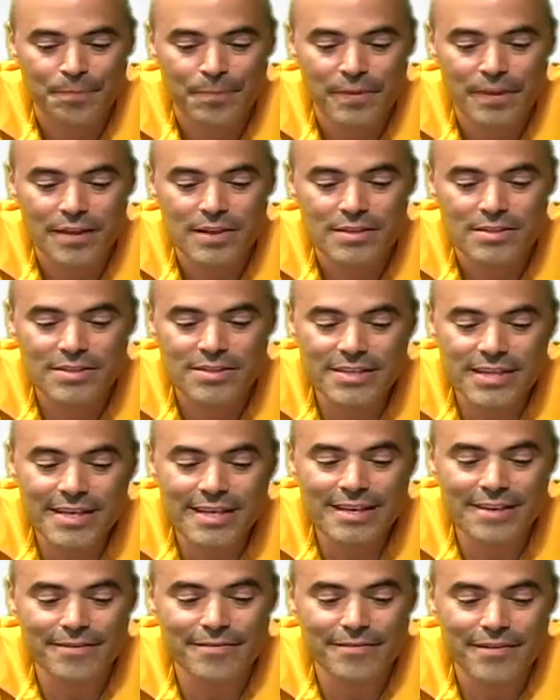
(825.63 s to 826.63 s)

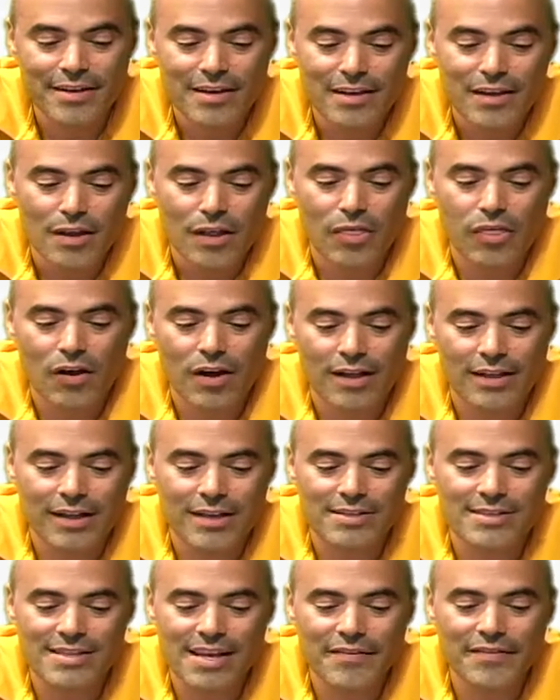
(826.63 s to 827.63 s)
Steve
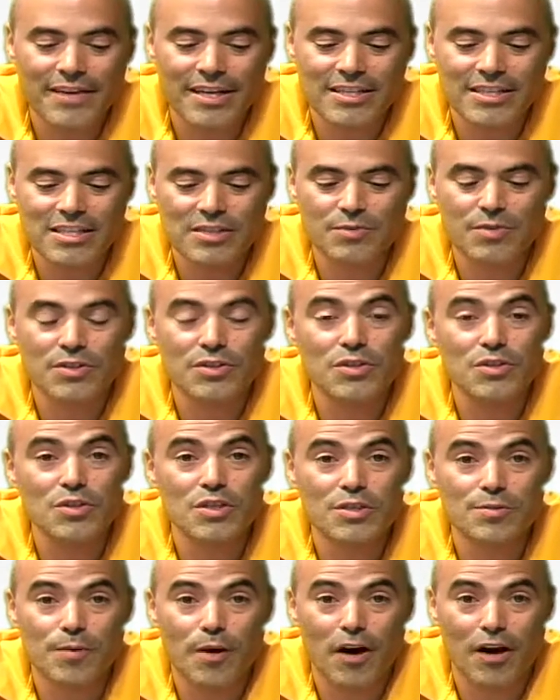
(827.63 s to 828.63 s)
thought 7 inches was too
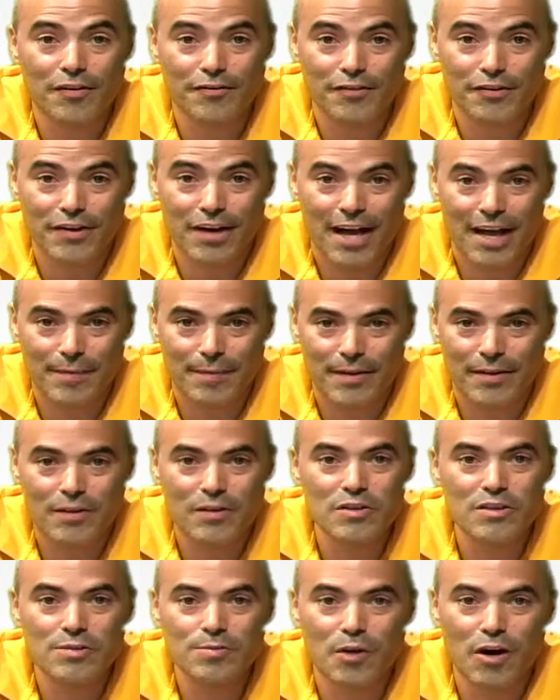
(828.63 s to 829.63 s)
small for an iPad,
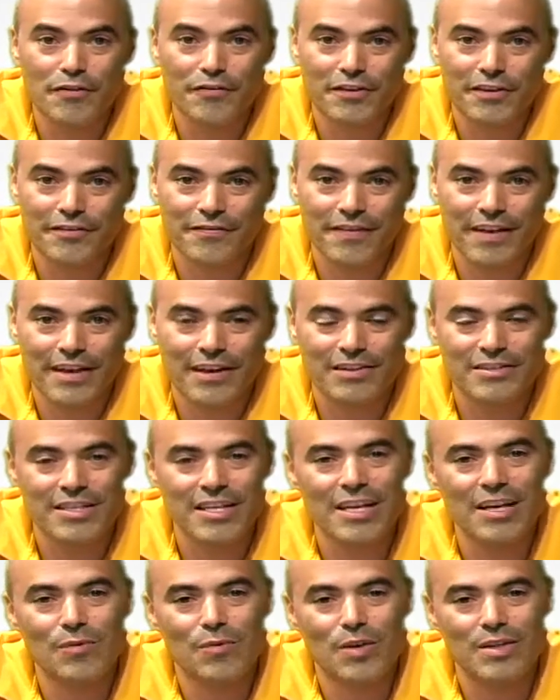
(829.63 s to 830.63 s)
too small for your fingers.
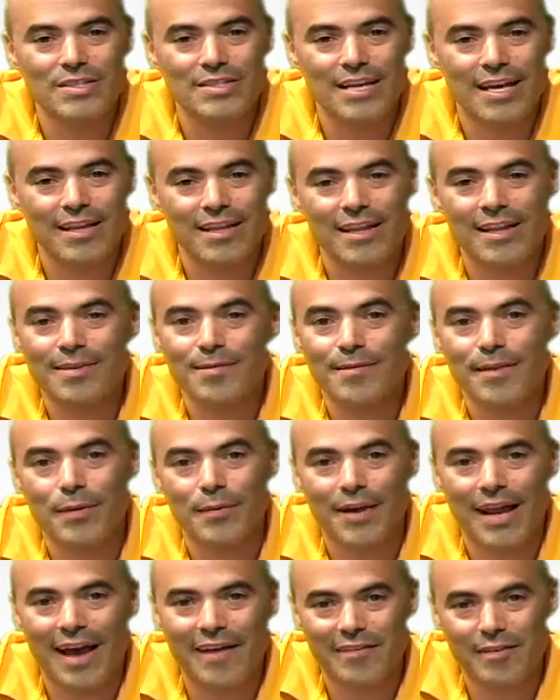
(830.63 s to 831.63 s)
He had once said that it
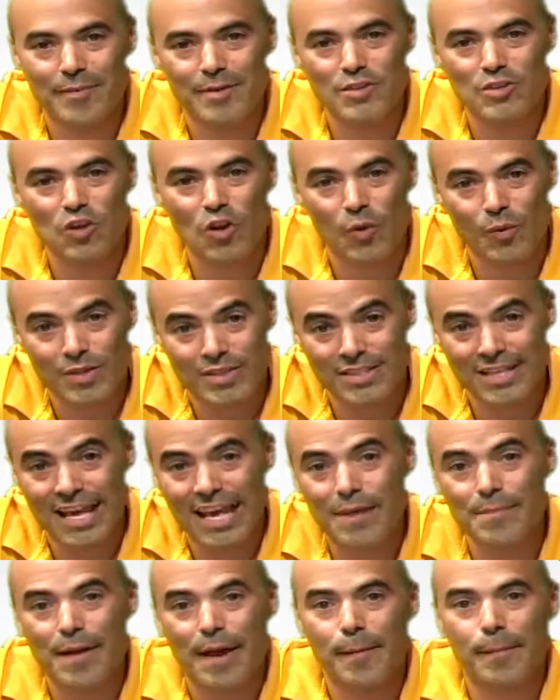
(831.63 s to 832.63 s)
would have to be sold with
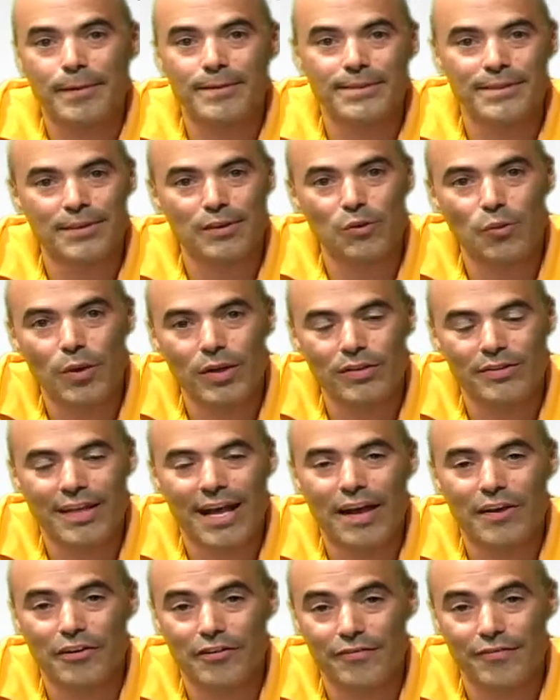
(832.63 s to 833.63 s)
sandpaper so you could whittle
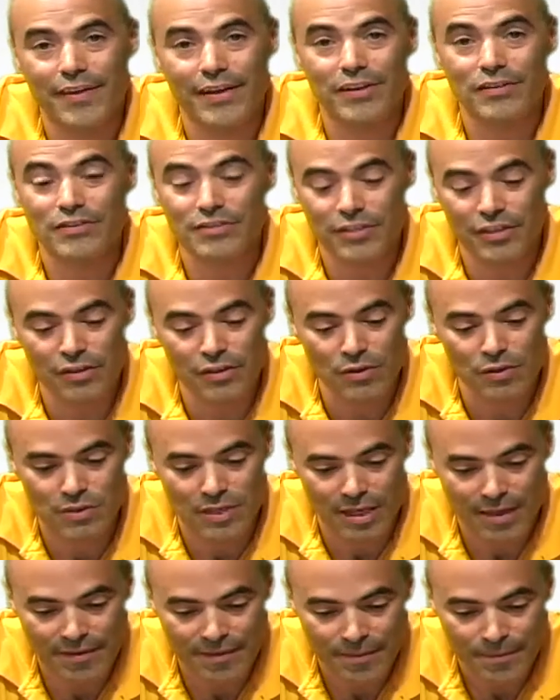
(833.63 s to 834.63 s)
down your fingers to use it.